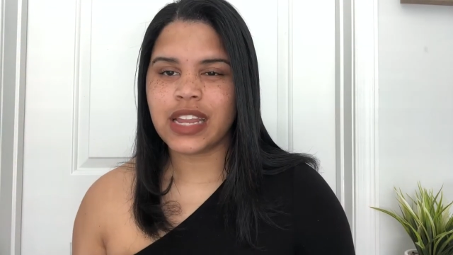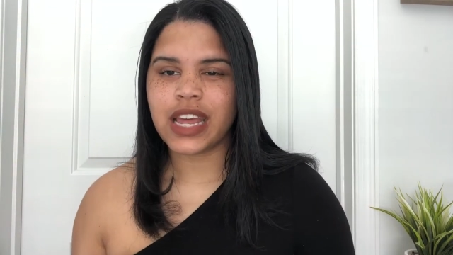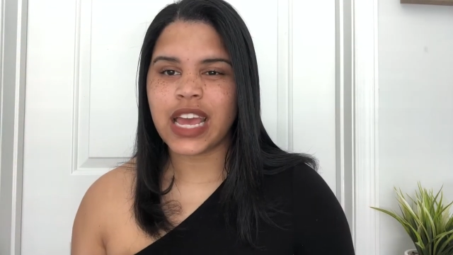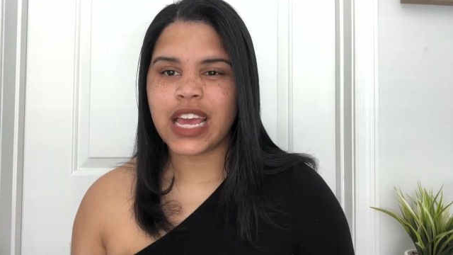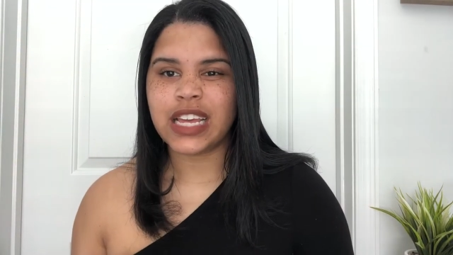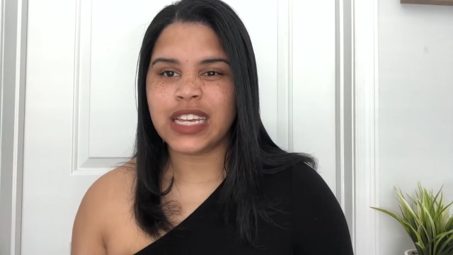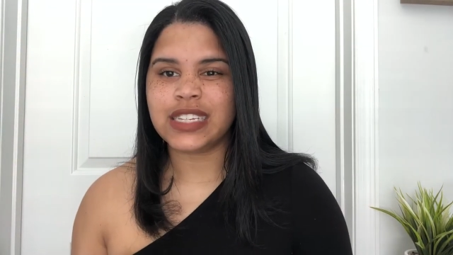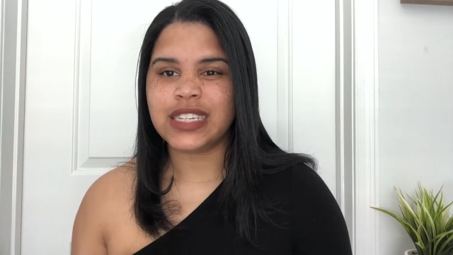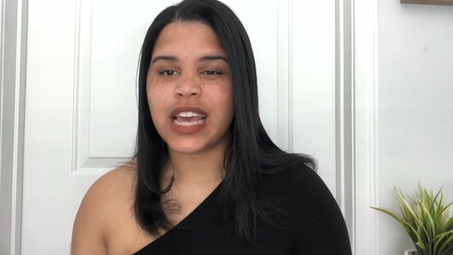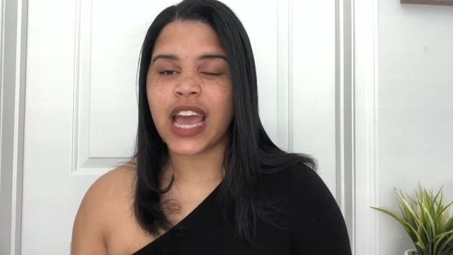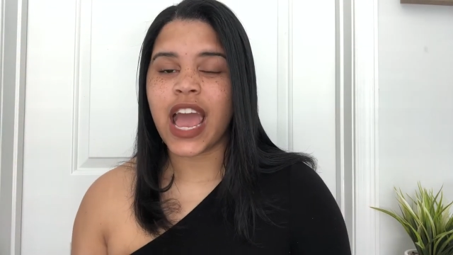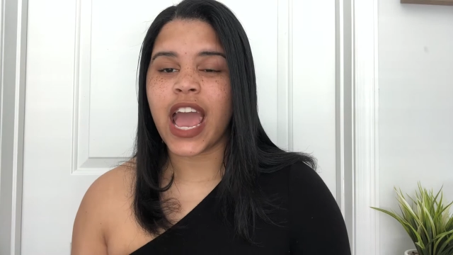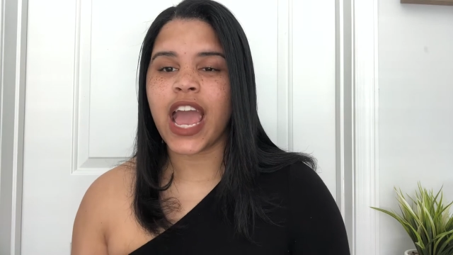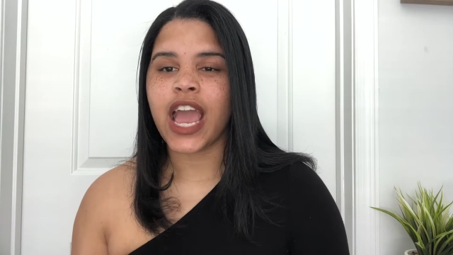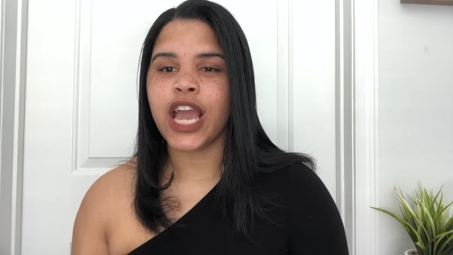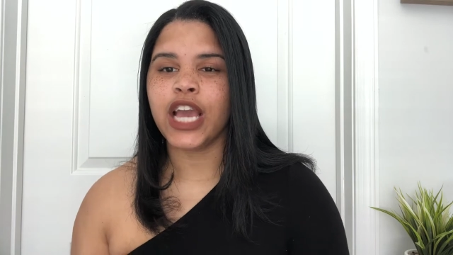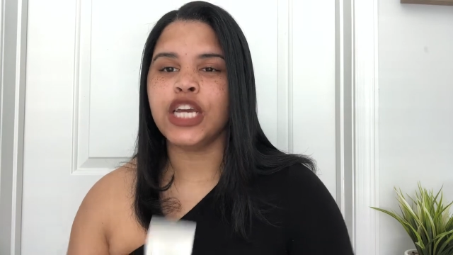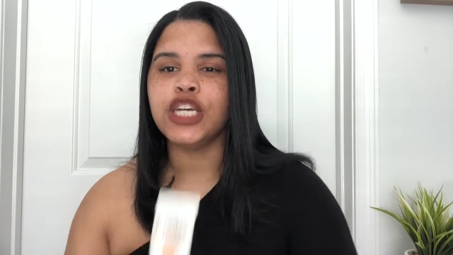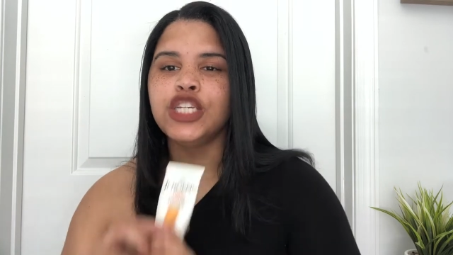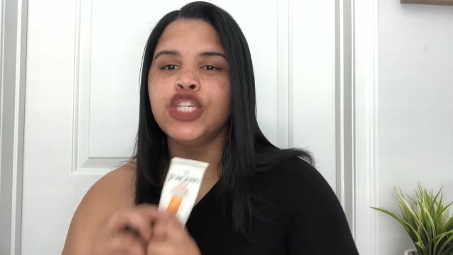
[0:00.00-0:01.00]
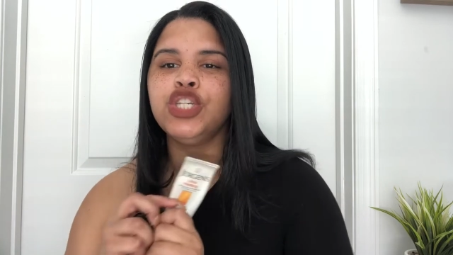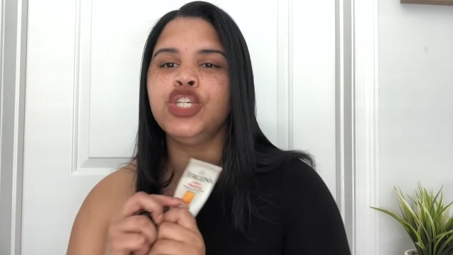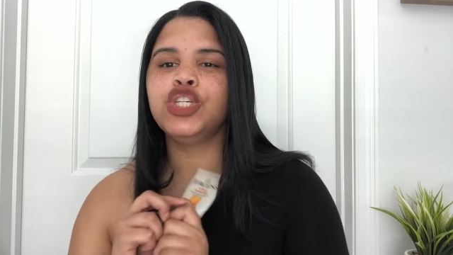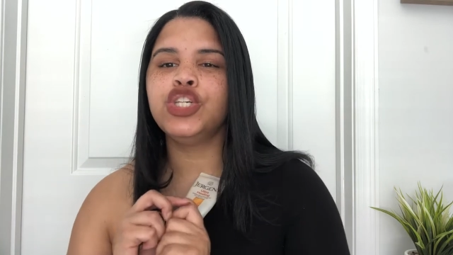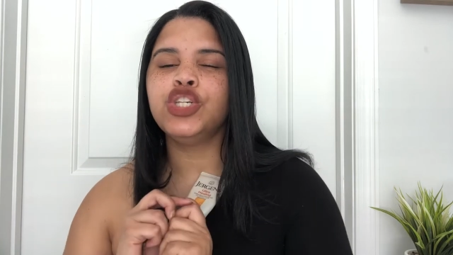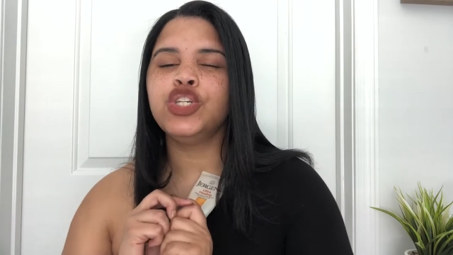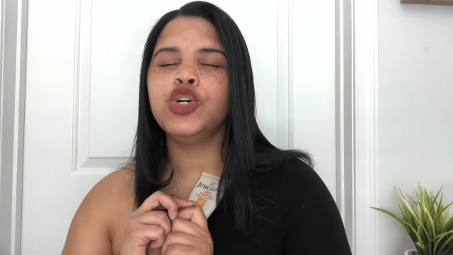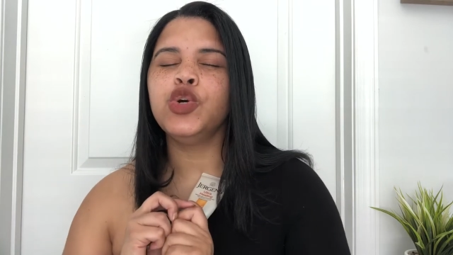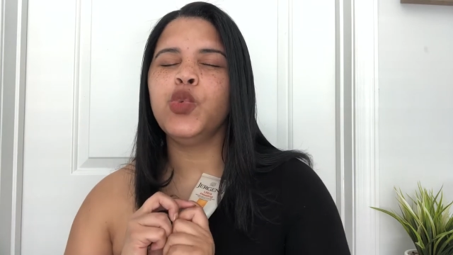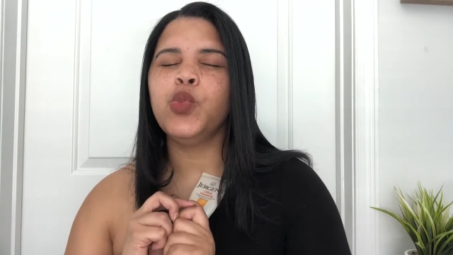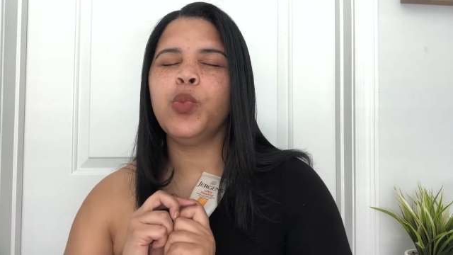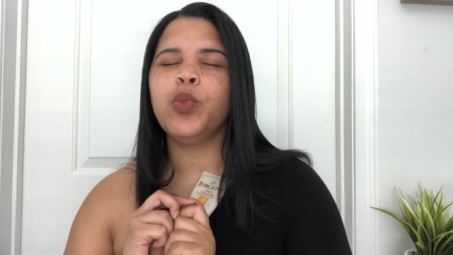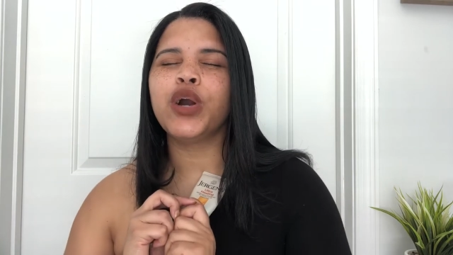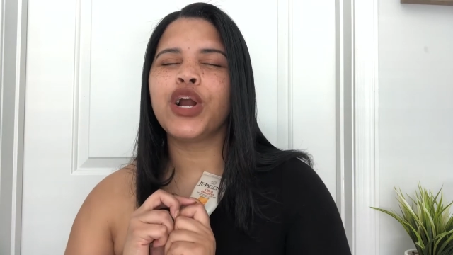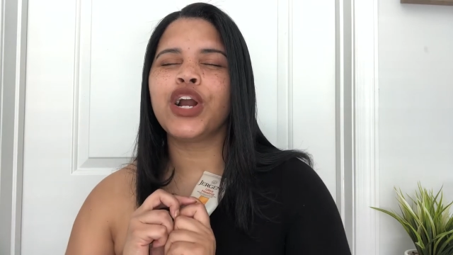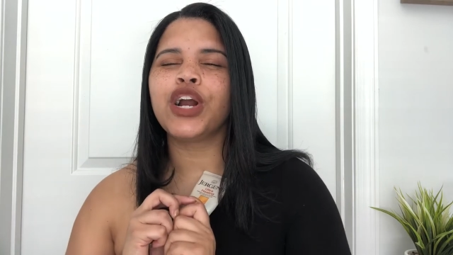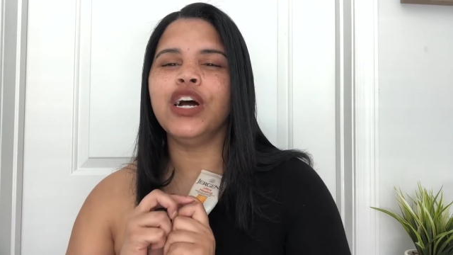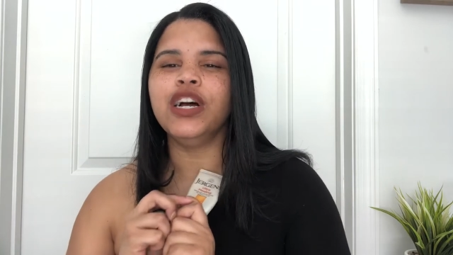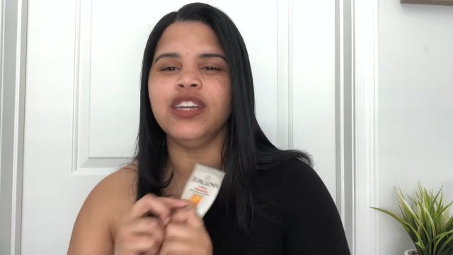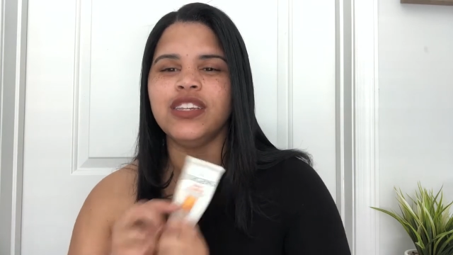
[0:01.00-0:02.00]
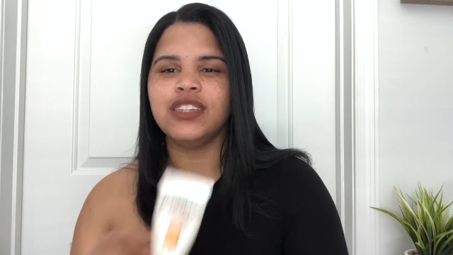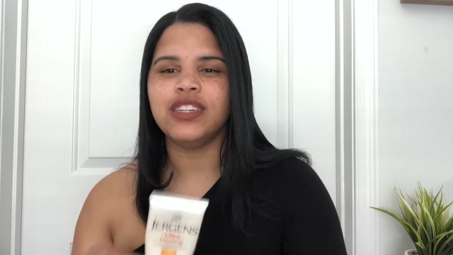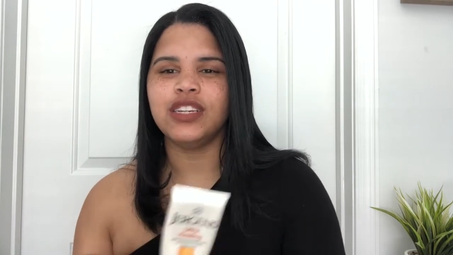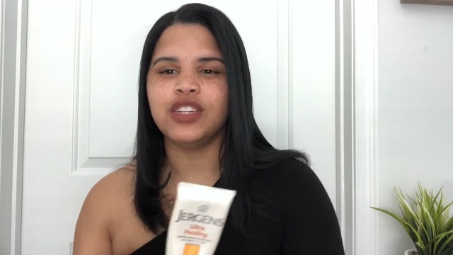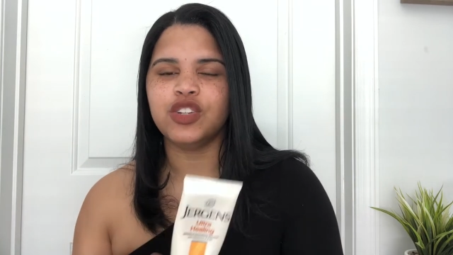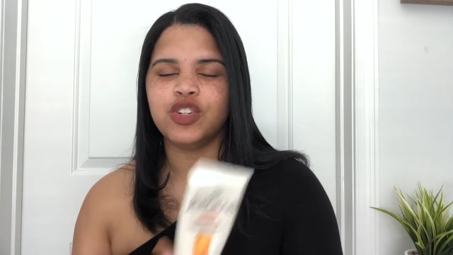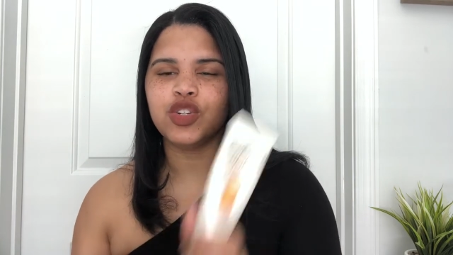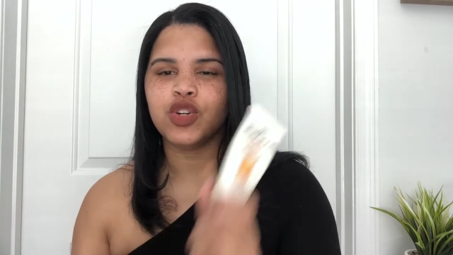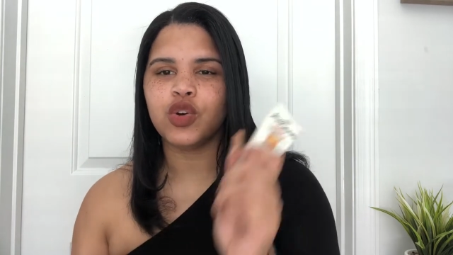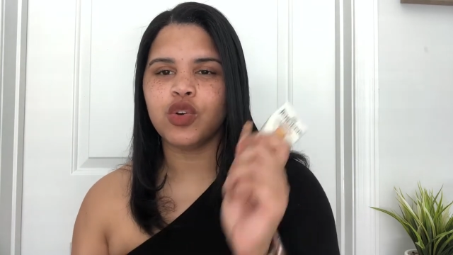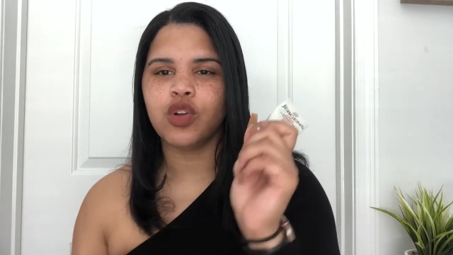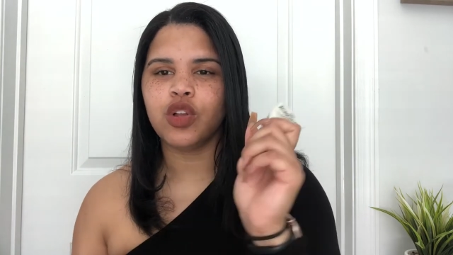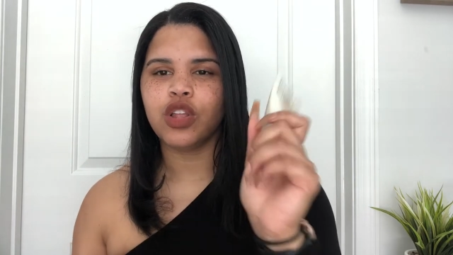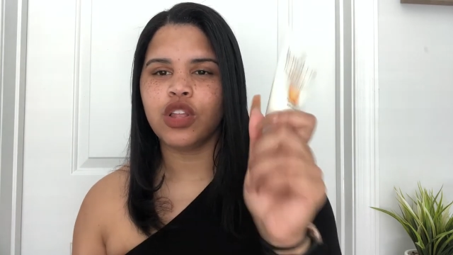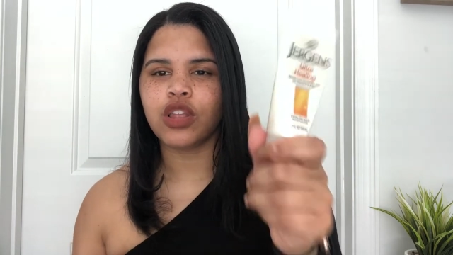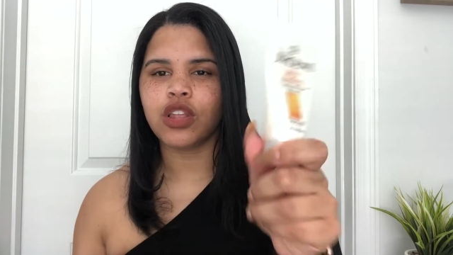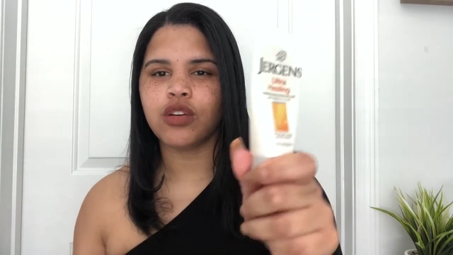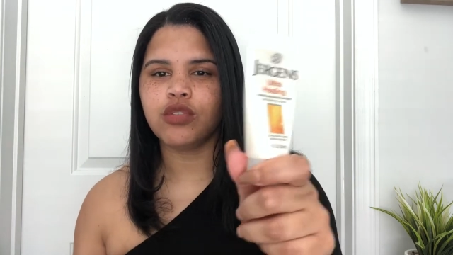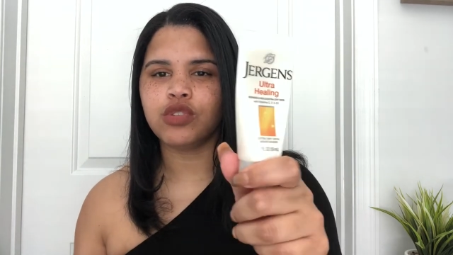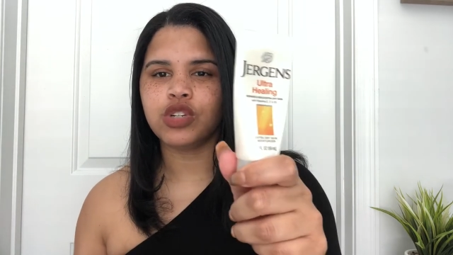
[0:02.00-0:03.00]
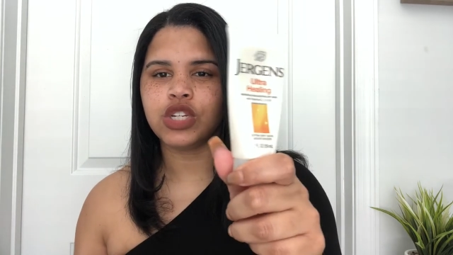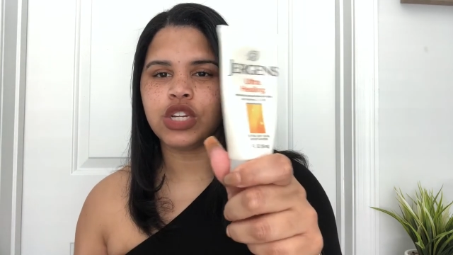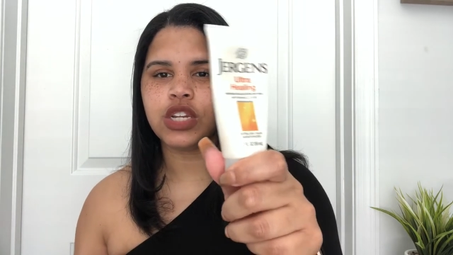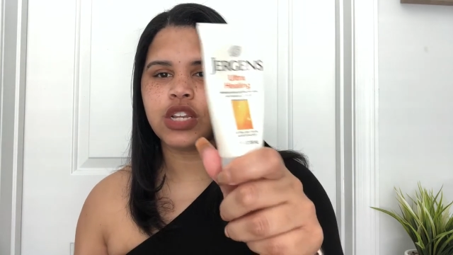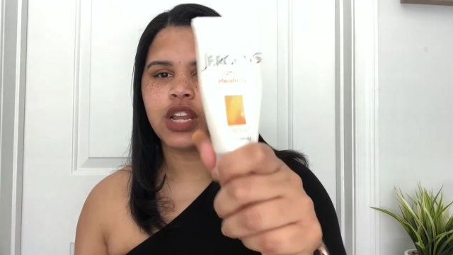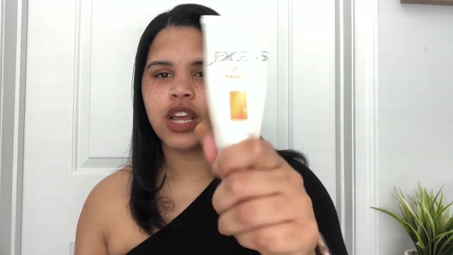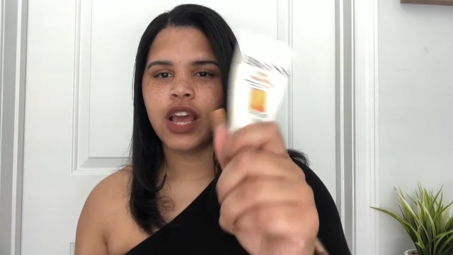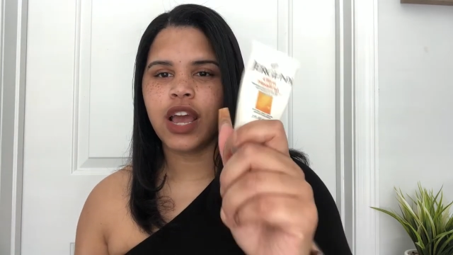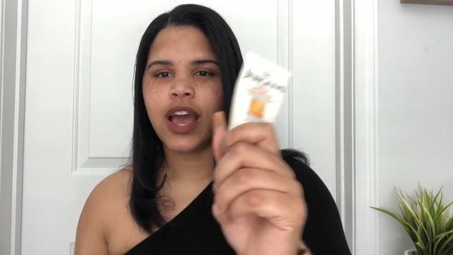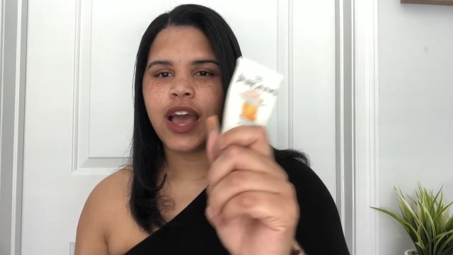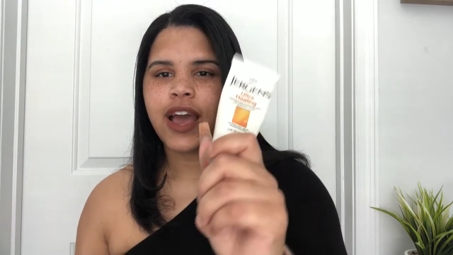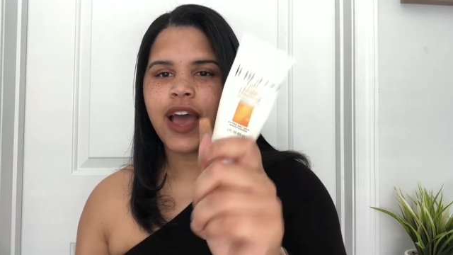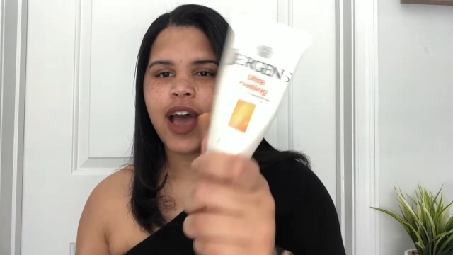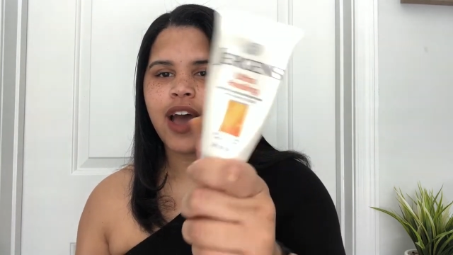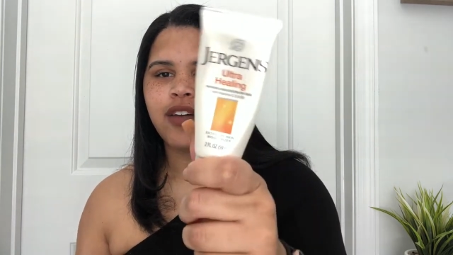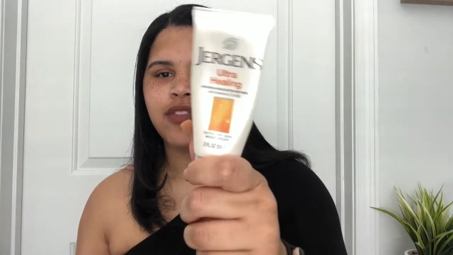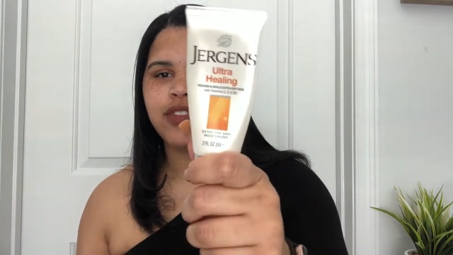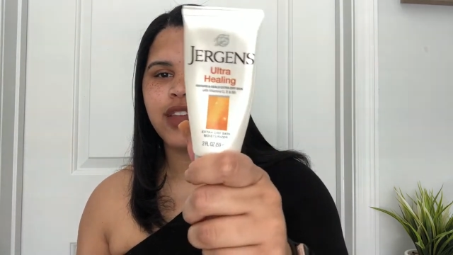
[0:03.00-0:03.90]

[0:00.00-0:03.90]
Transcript: is a super essential lotion. Have to